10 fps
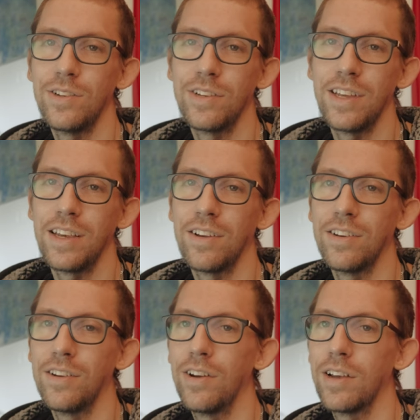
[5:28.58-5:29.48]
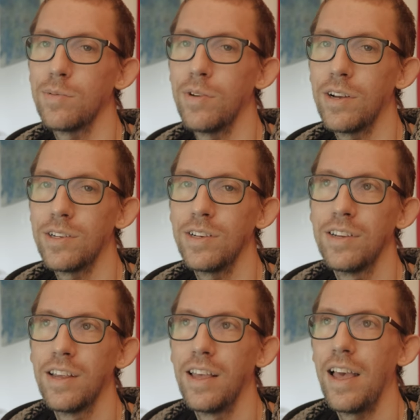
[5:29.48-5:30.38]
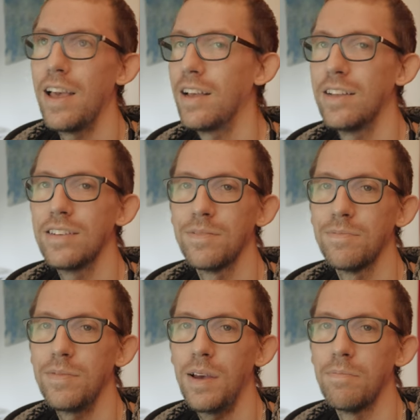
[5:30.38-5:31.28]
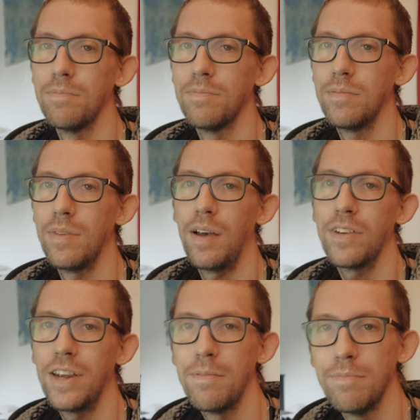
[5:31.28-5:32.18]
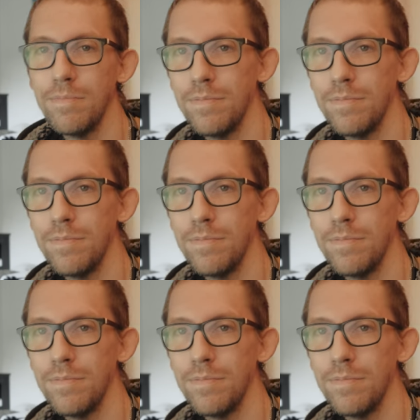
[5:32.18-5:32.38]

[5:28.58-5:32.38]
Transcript: that you can take on to your next production. And yeah, have a good day.